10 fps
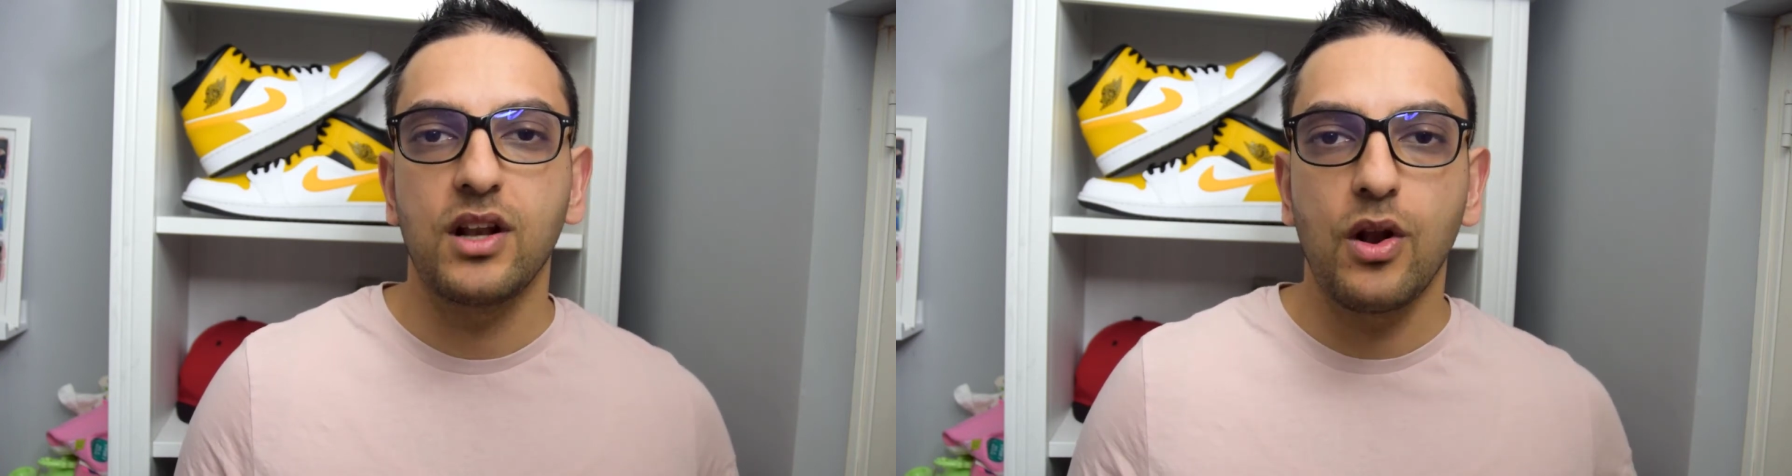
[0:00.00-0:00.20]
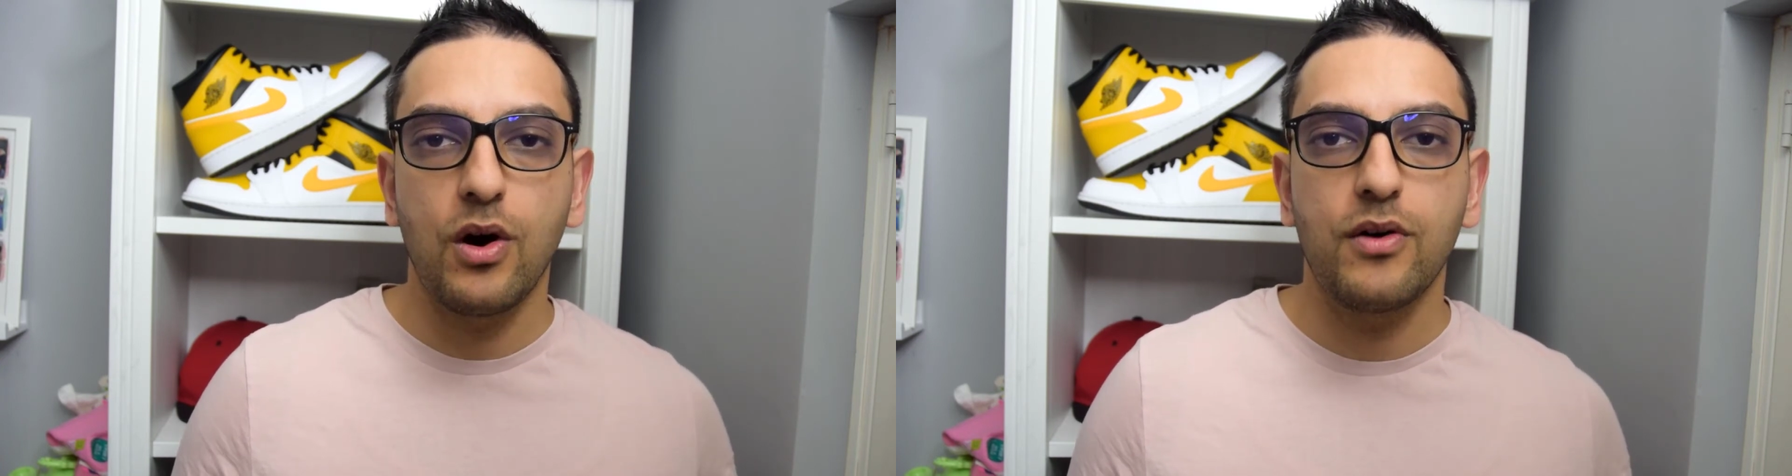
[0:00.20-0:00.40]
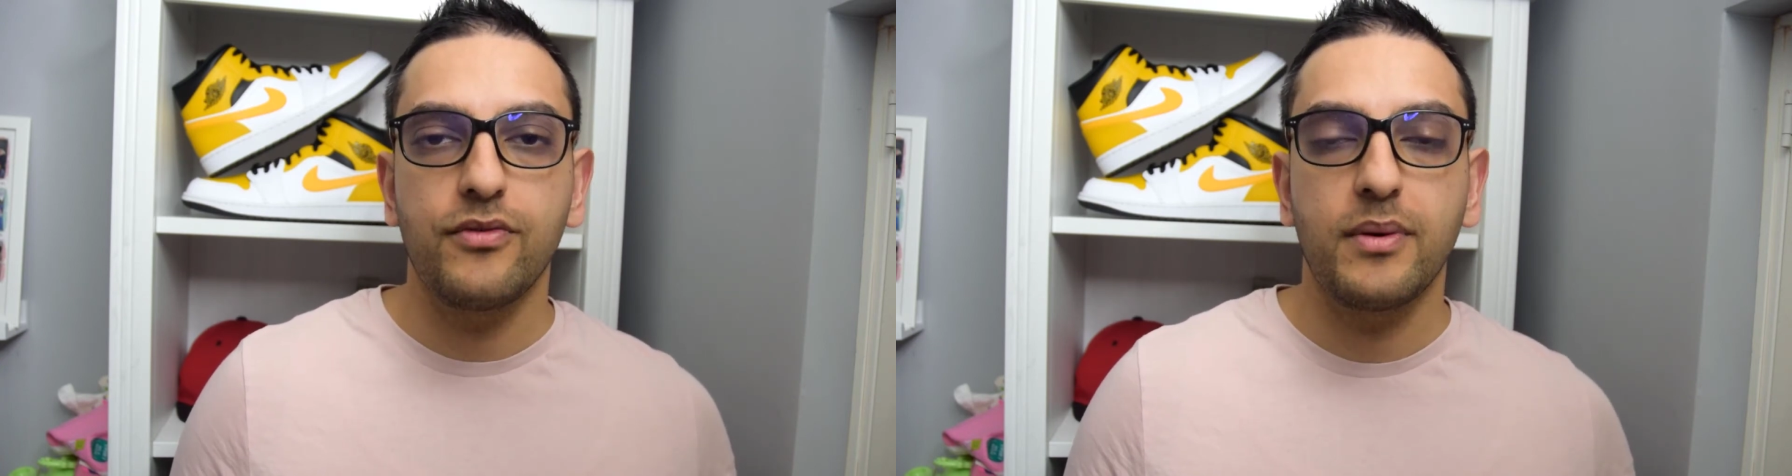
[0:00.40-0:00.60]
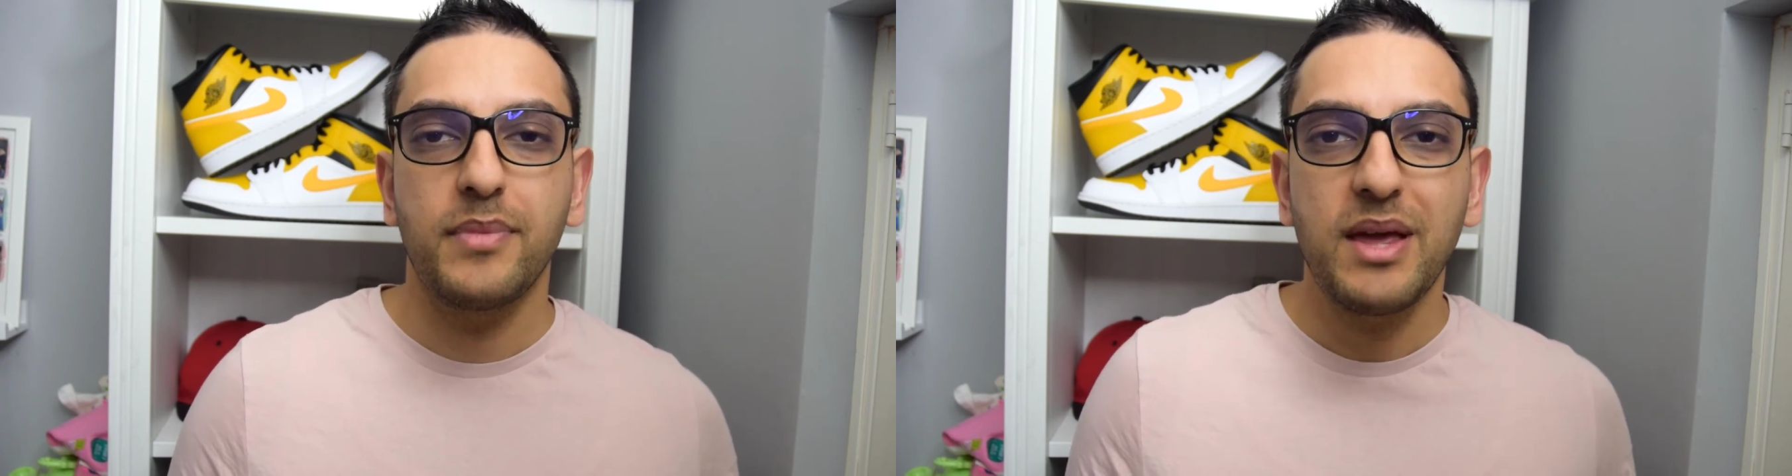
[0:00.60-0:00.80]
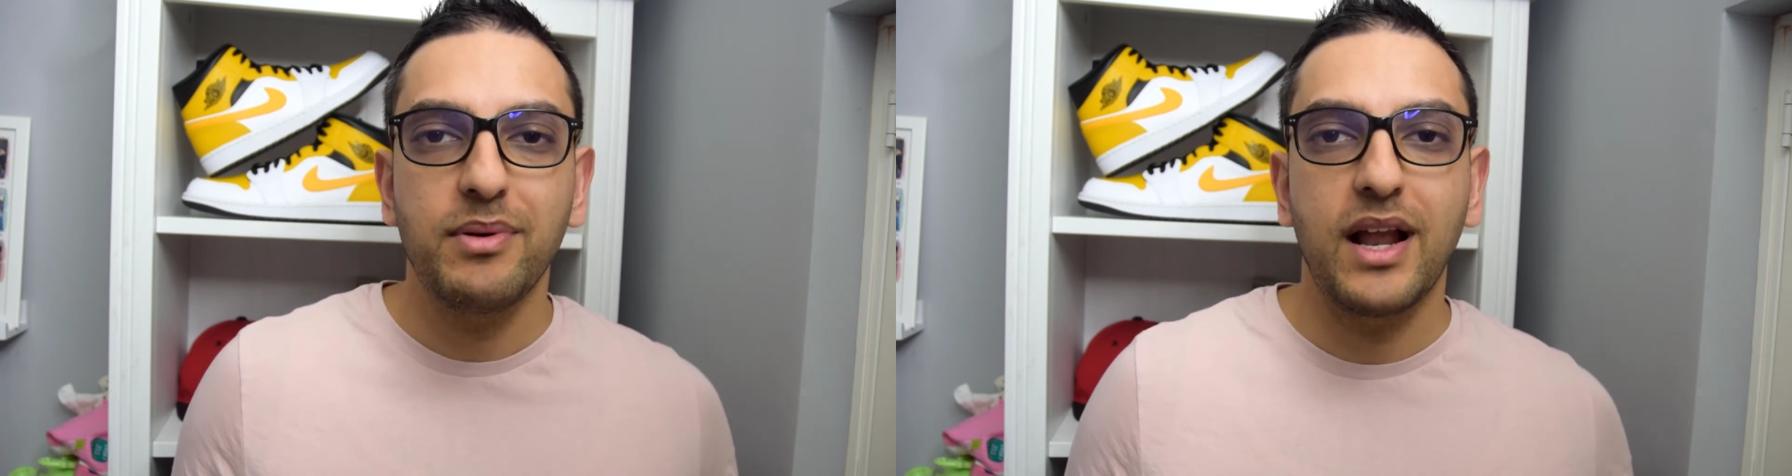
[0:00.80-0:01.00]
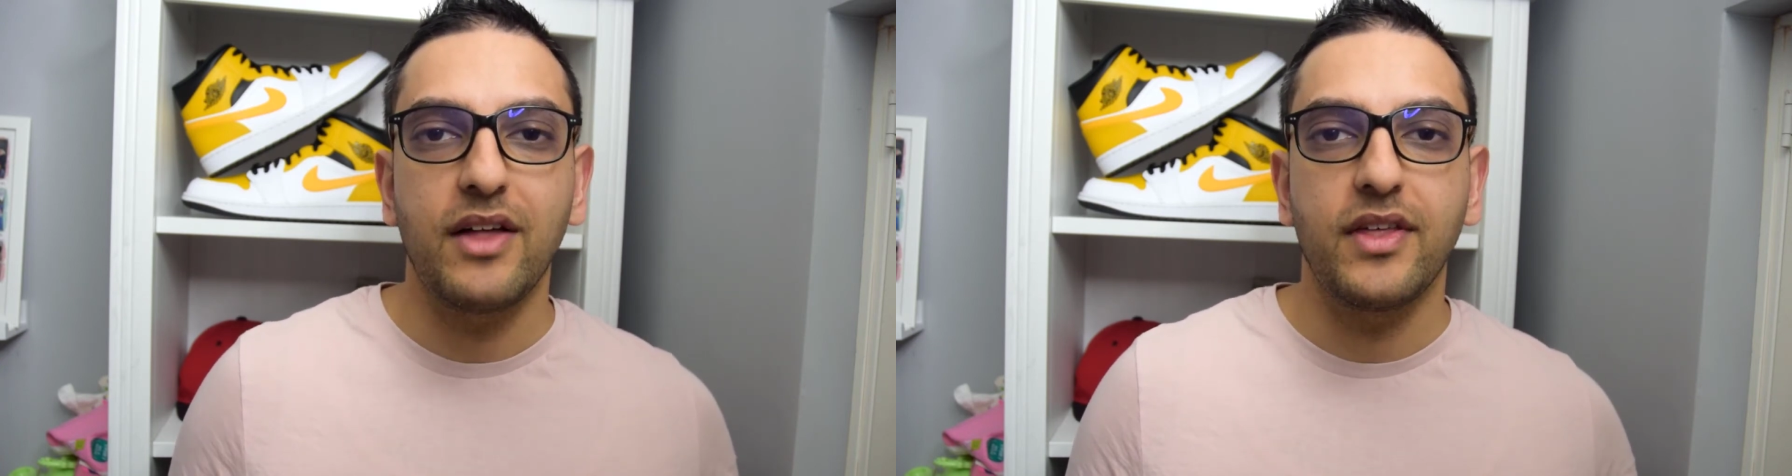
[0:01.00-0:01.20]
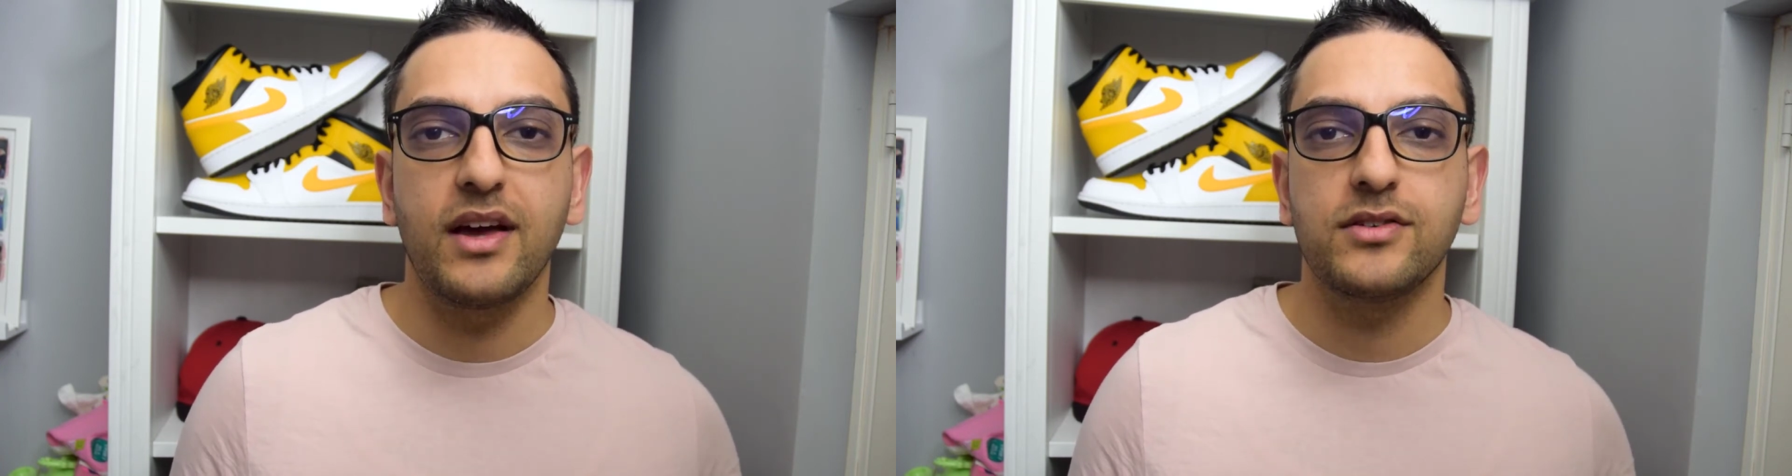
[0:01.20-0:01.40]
lot of people out there,